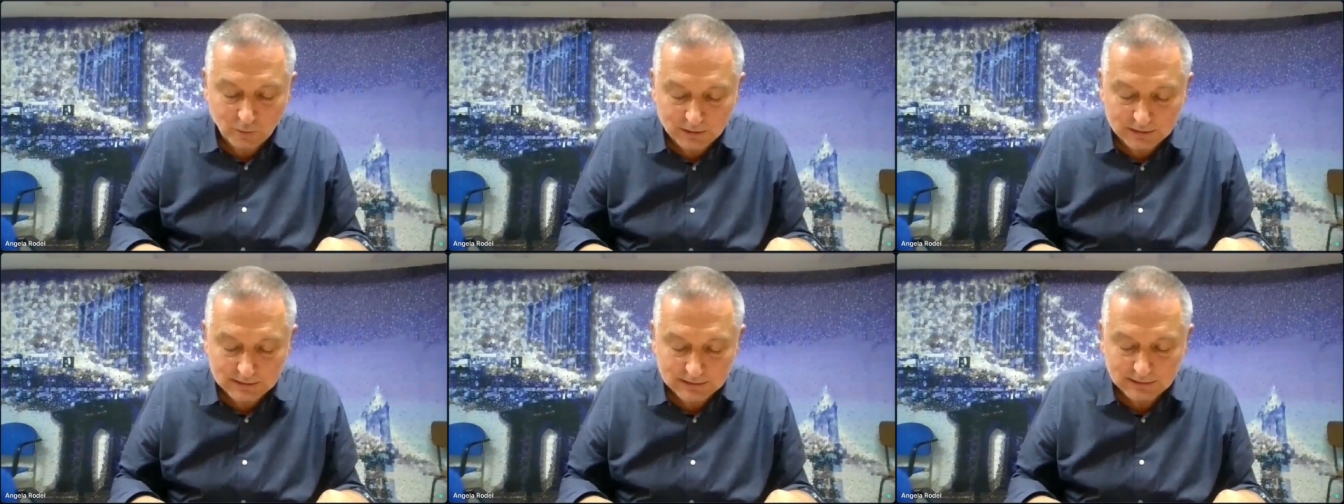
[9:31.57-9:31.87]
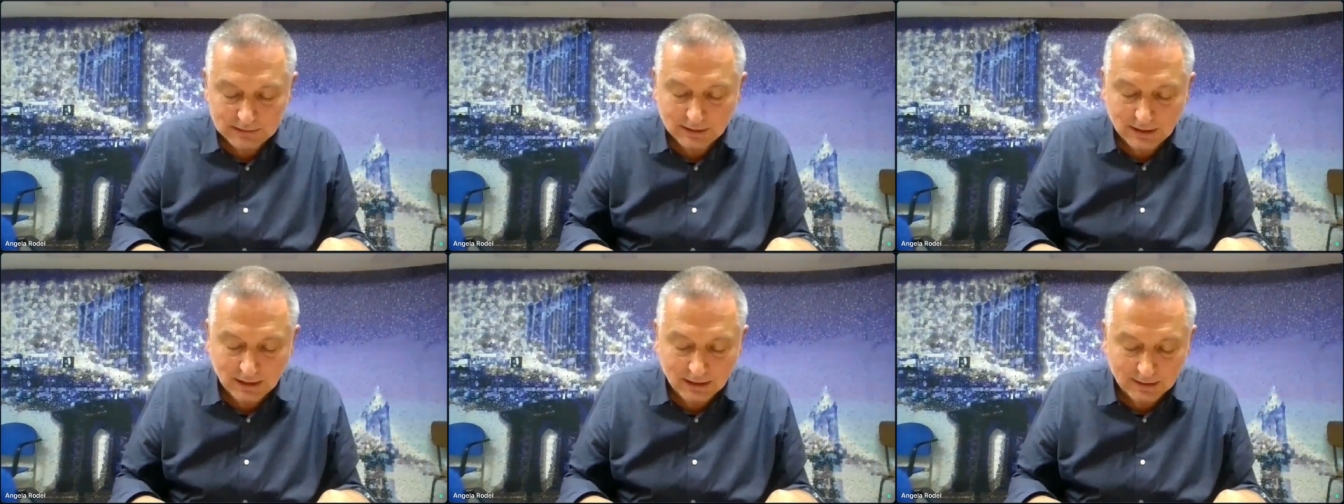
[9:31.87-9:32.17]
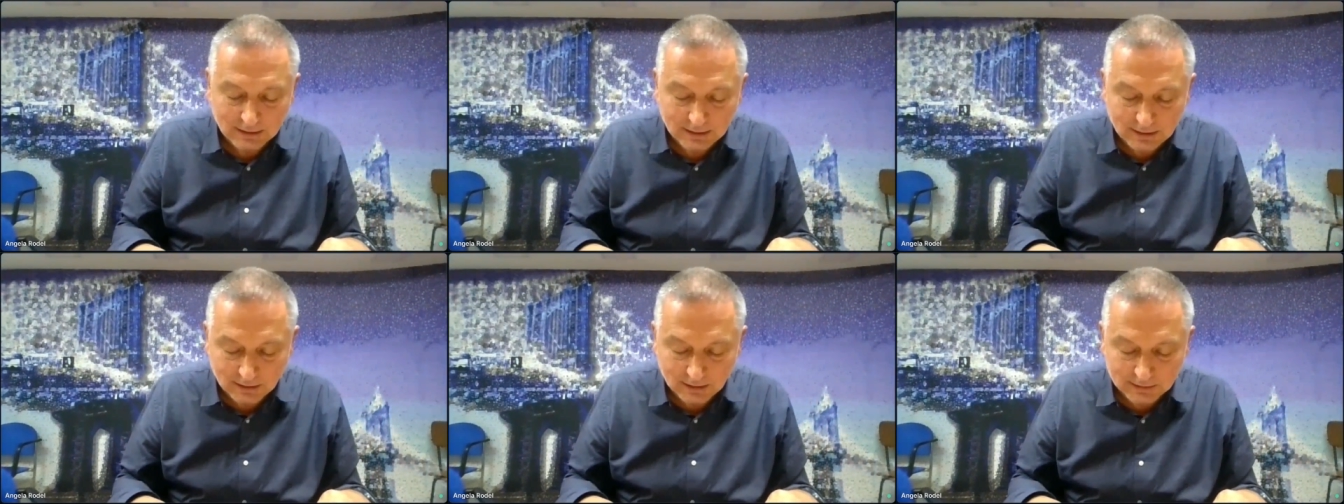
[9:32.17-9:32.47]
twists
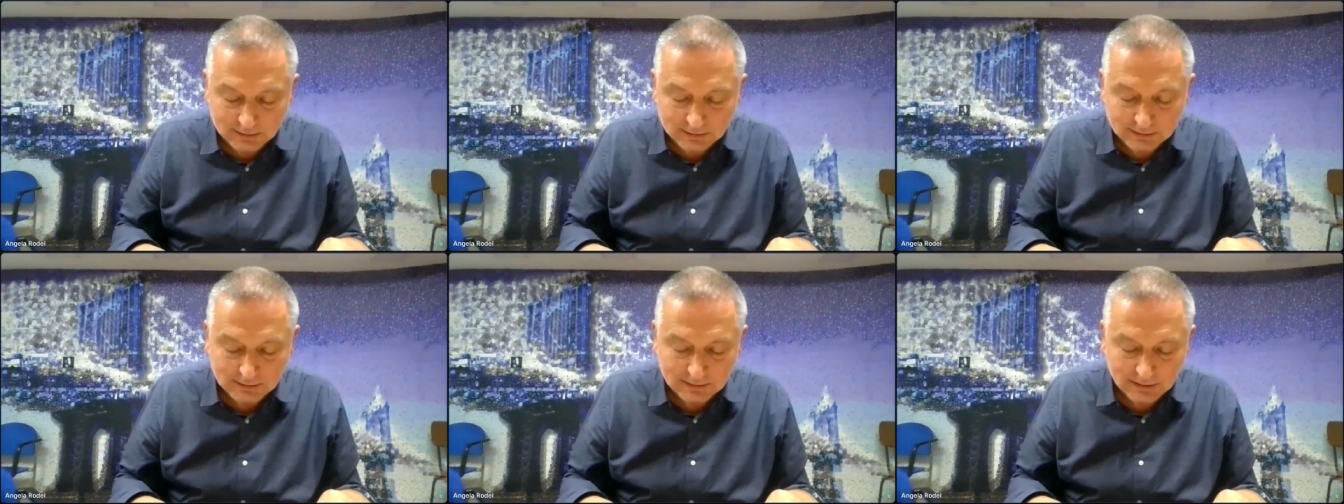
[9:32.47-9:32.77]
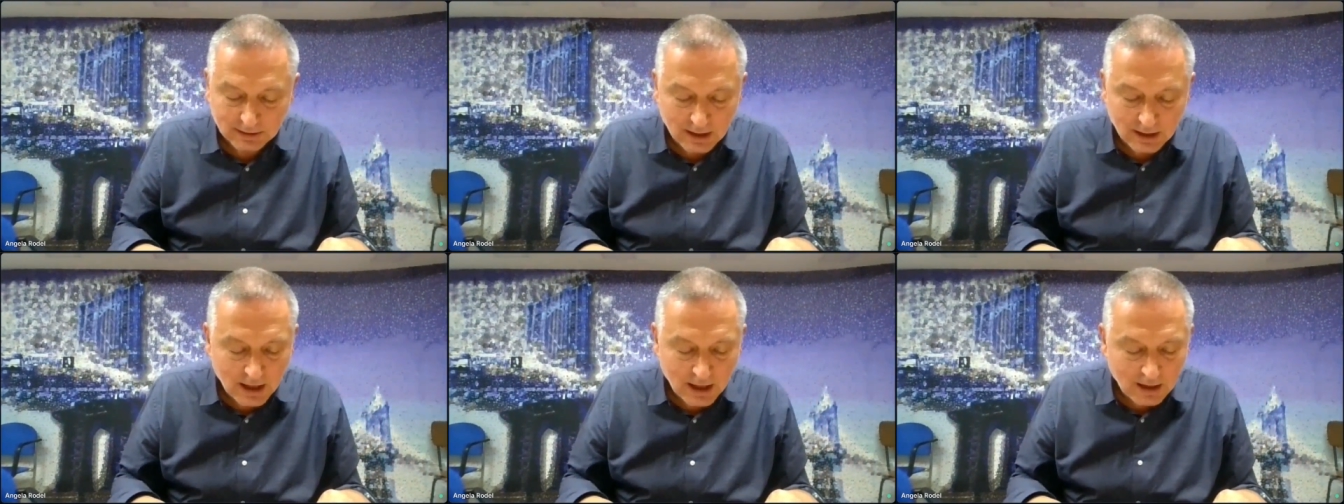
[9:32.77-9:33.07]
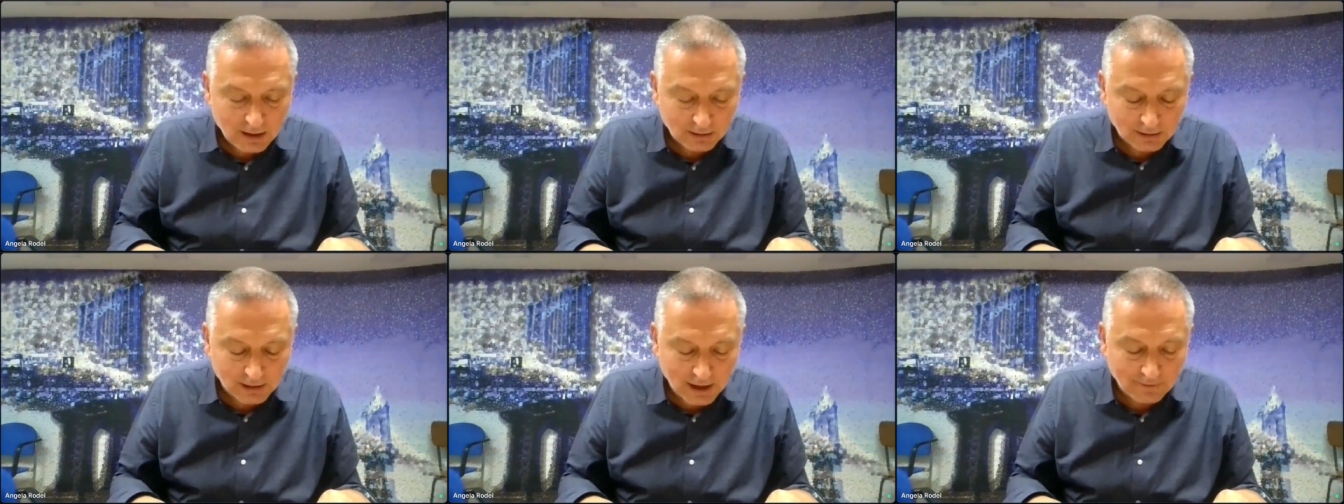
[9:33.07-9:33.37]
and turns,
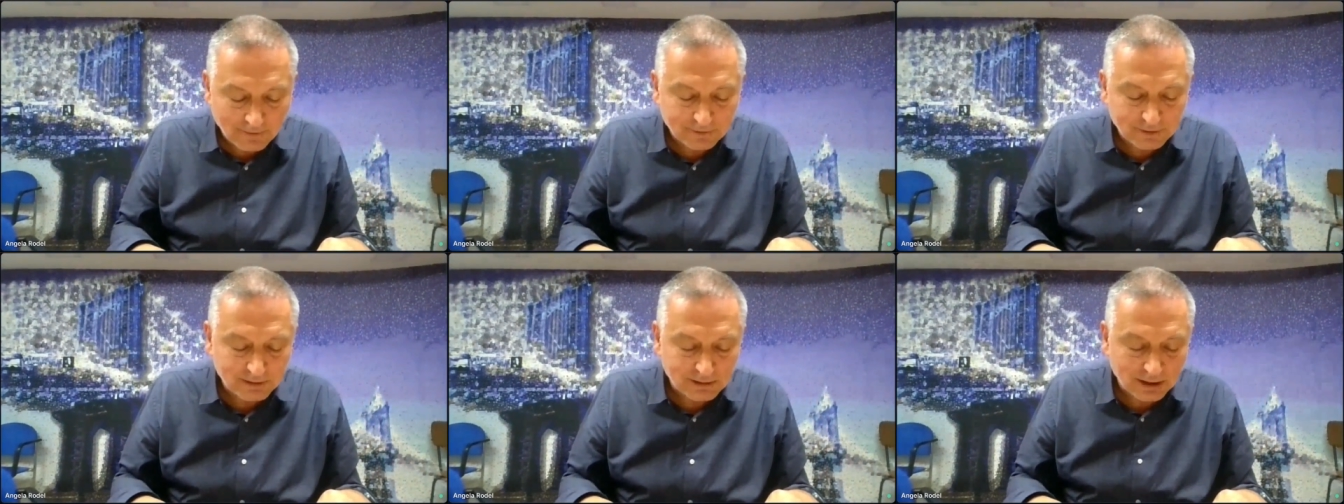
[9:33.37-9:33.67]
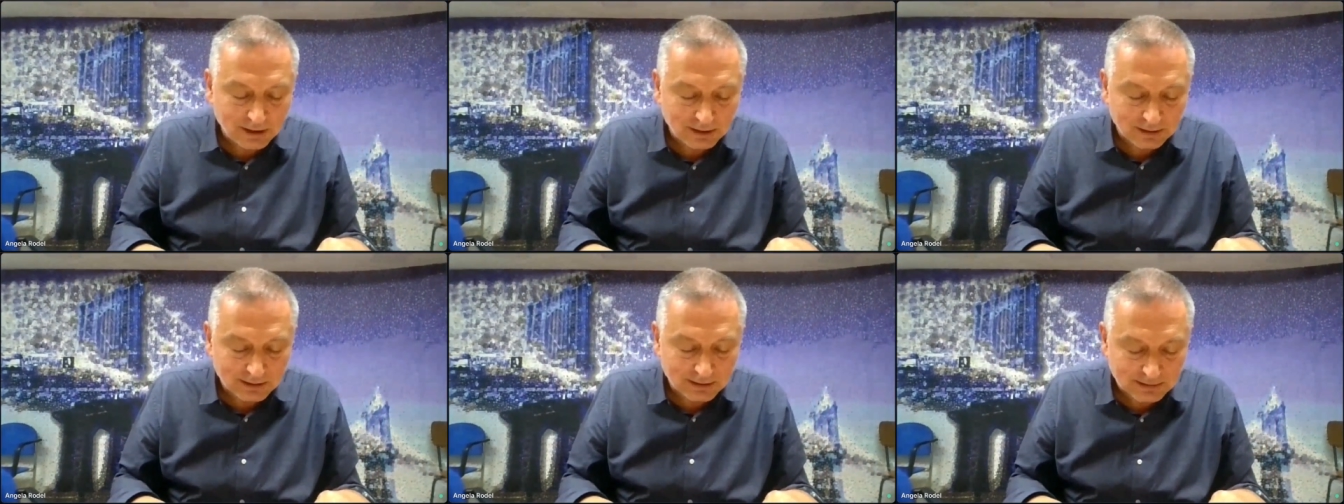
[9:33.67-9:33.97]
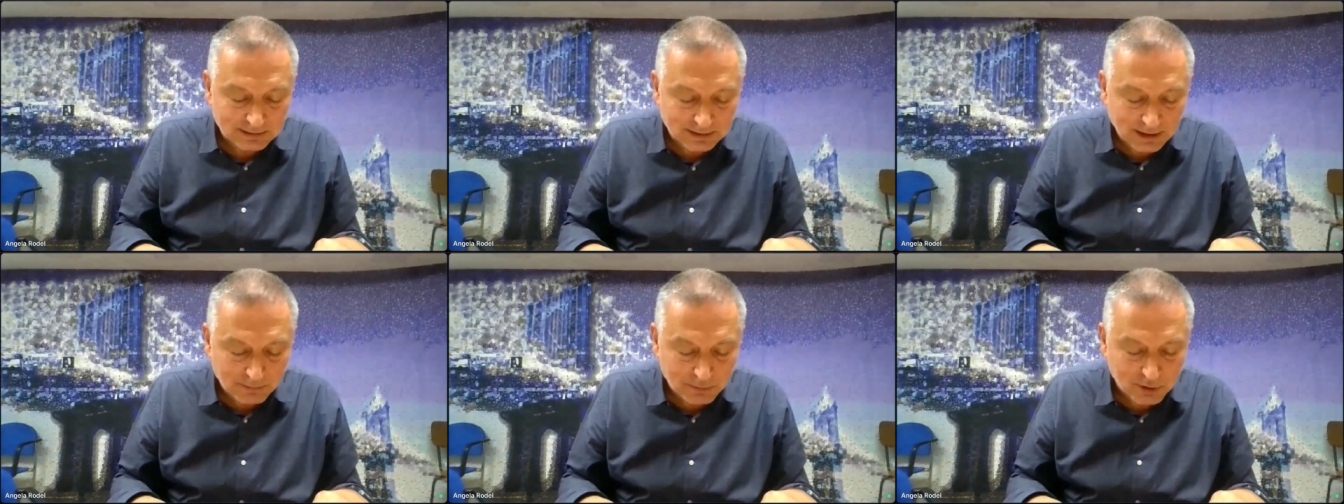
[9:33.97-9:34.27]
laughs
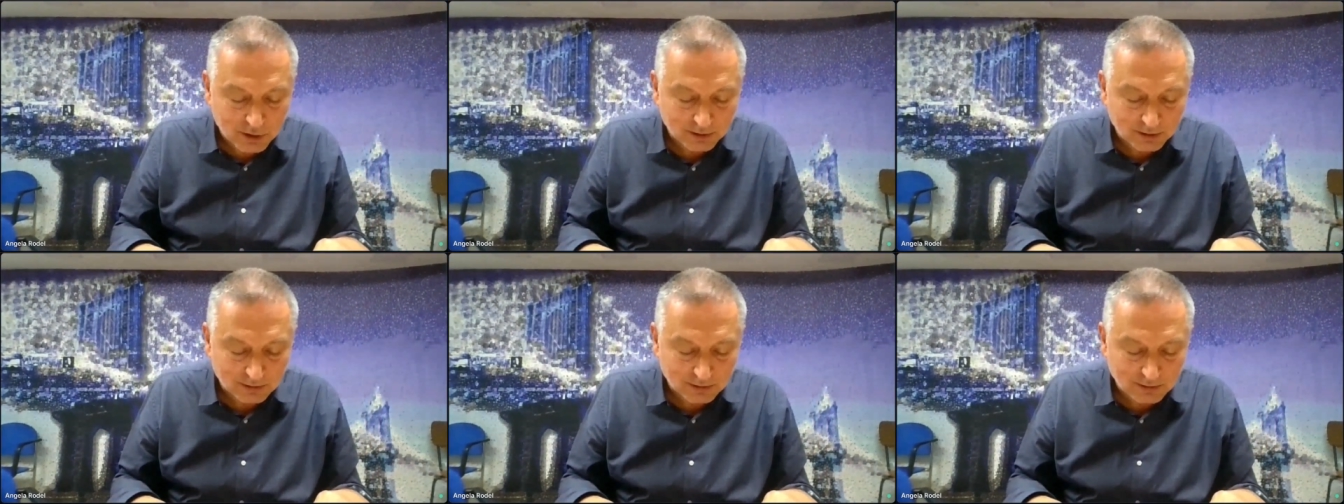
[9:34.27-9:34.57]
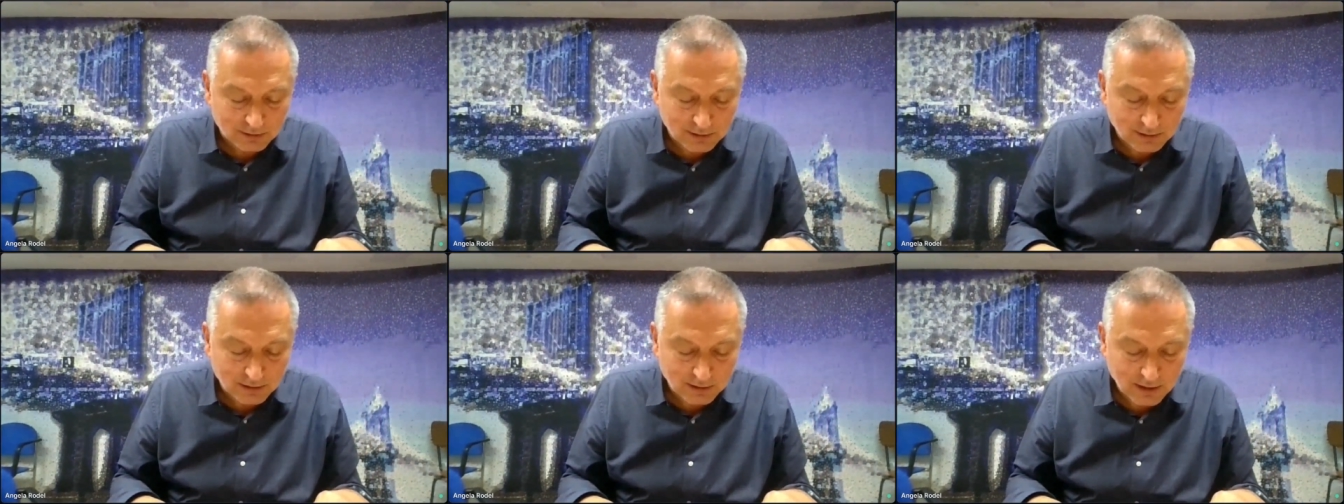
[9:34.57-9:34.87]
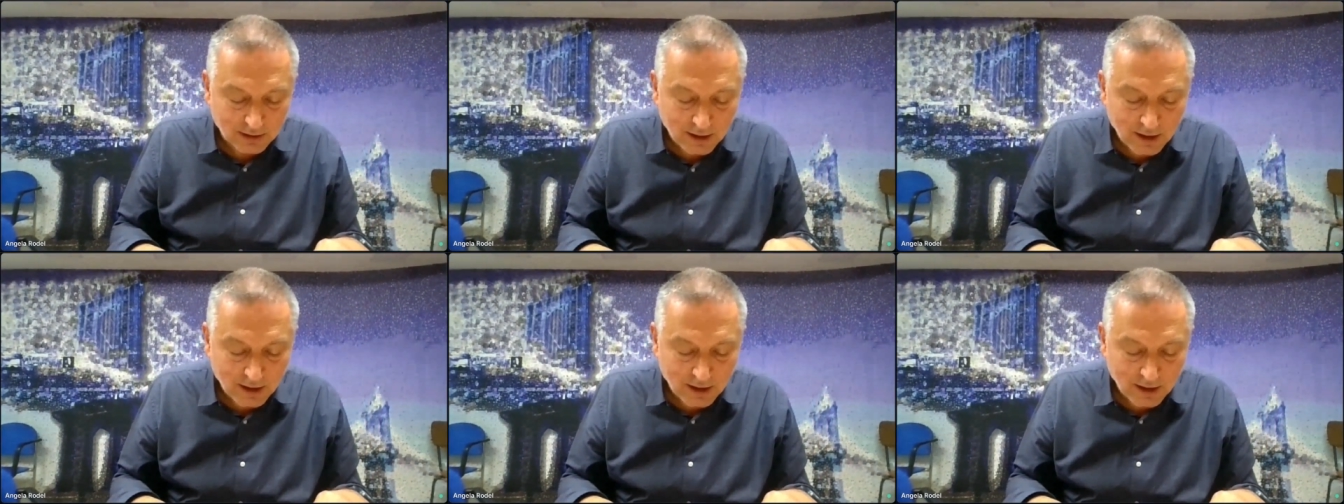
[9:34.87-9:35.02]
and deceptions.